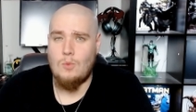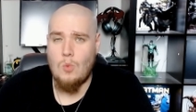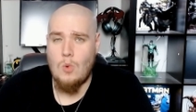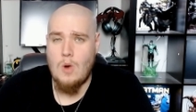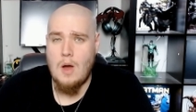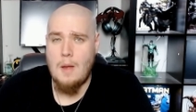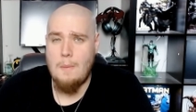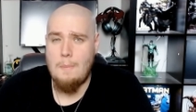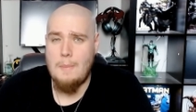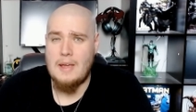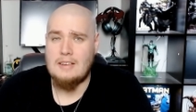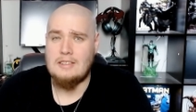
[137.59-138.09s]

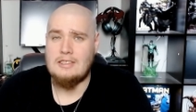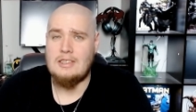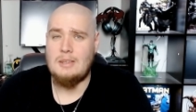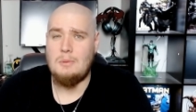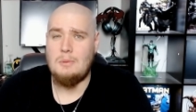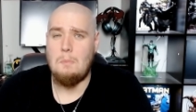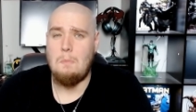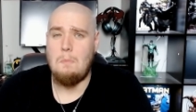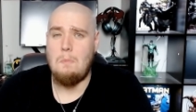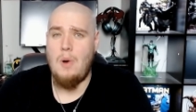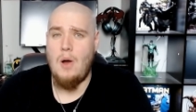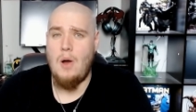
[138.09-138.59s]
What makes
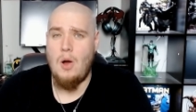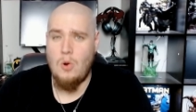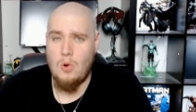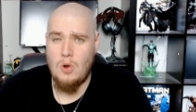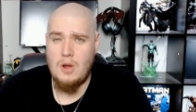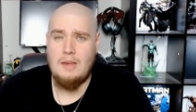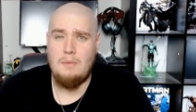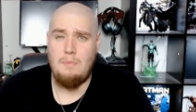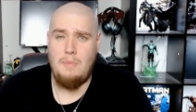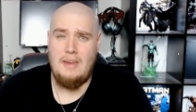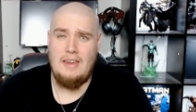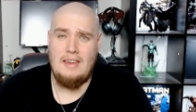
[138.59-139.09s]
them
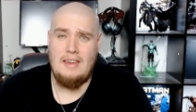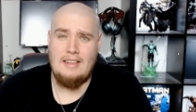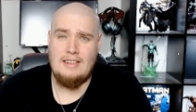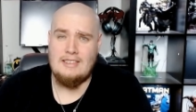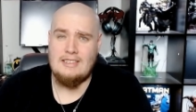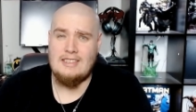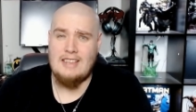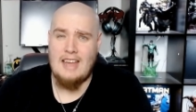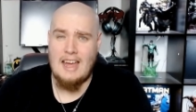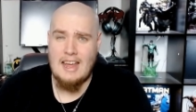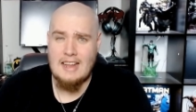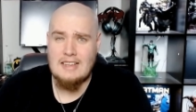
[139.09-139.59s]
pony
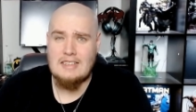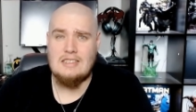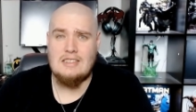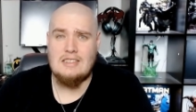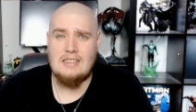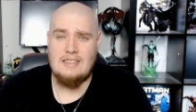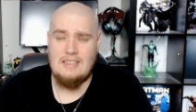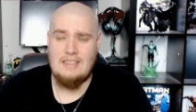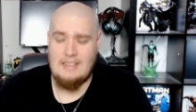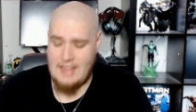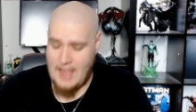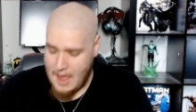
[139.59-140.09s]
beads? That's
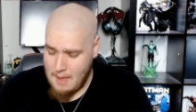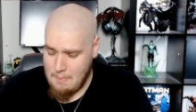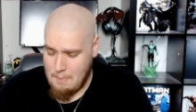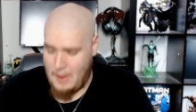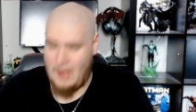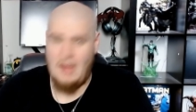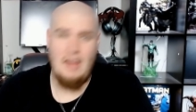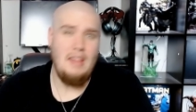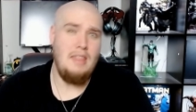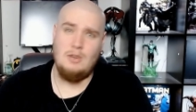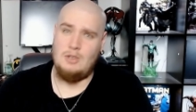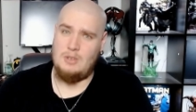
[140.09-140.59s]
That
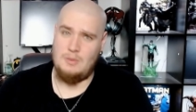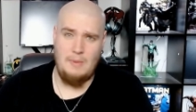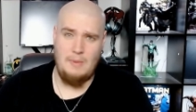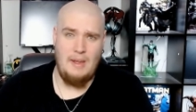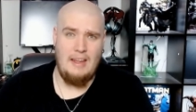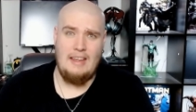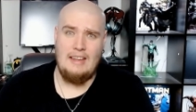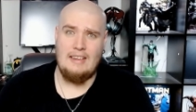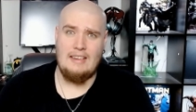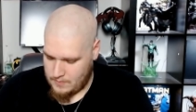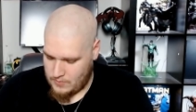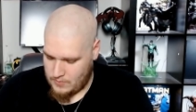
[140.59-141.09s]
bothers
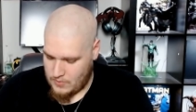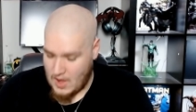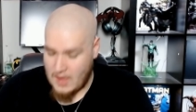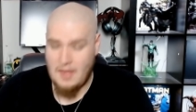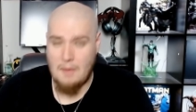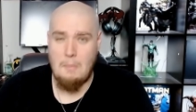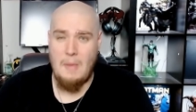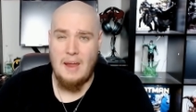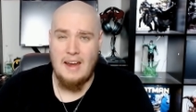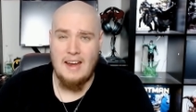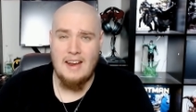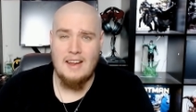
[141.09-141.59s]
me. Are
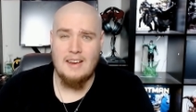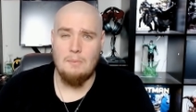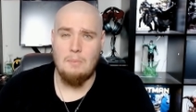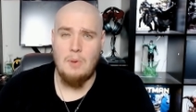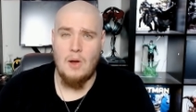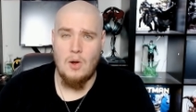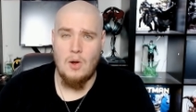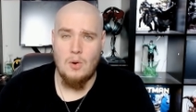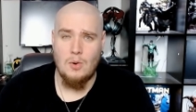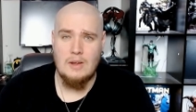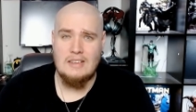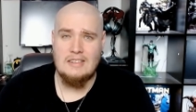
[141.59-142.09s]
they made out of
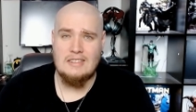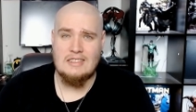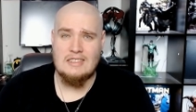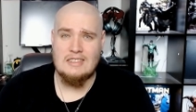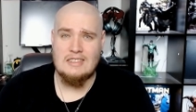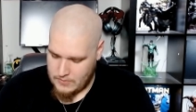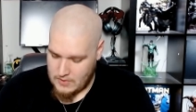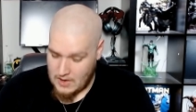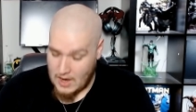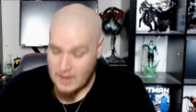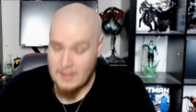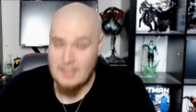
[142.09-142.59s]

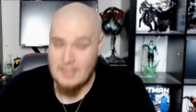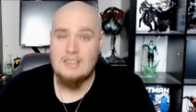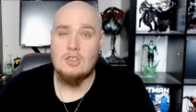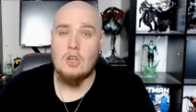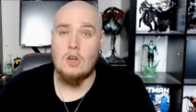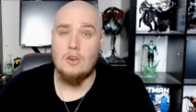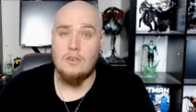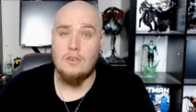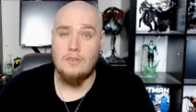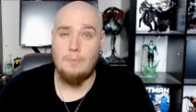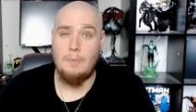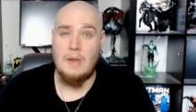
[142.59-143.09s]
ponies? Are these
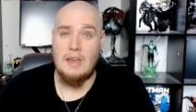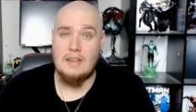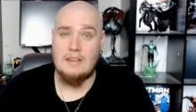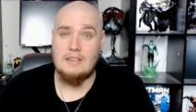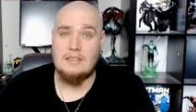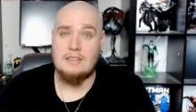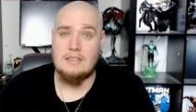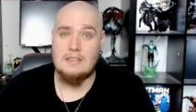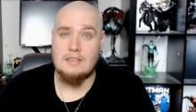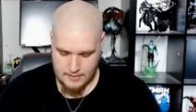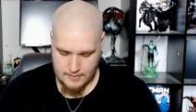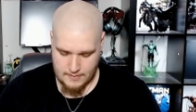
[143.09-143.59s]
hoof
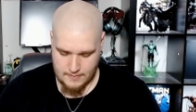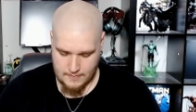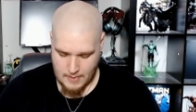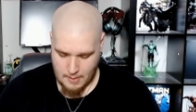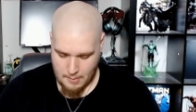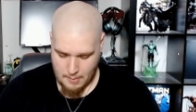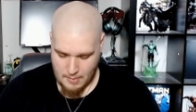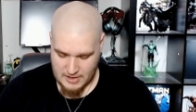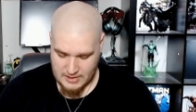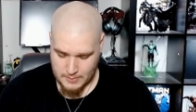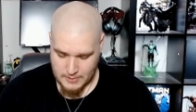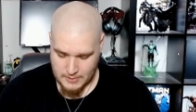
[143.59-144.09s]
beads?
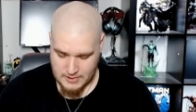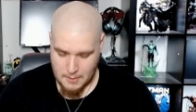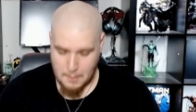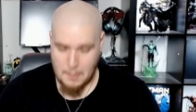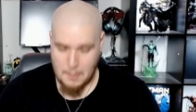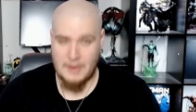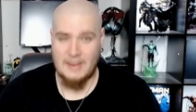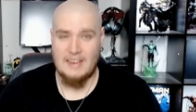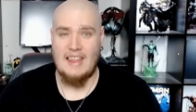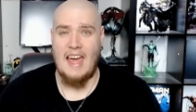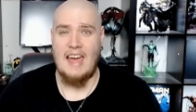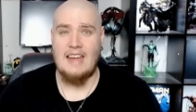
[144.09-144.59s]
Am I supposed to
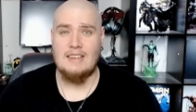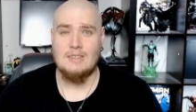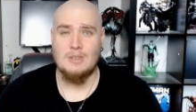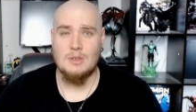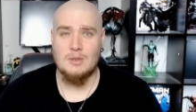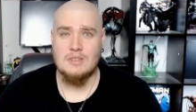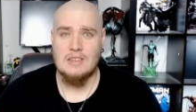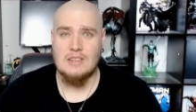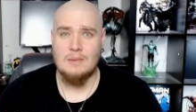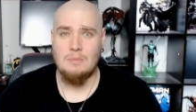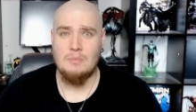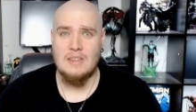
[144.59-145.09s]

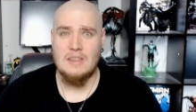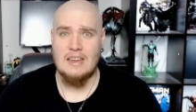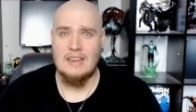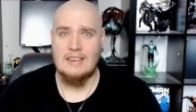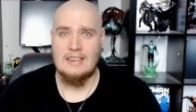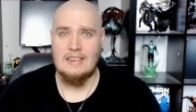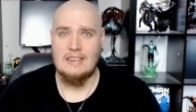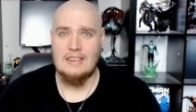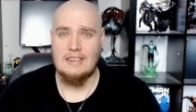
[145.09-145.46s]
bedazzle something?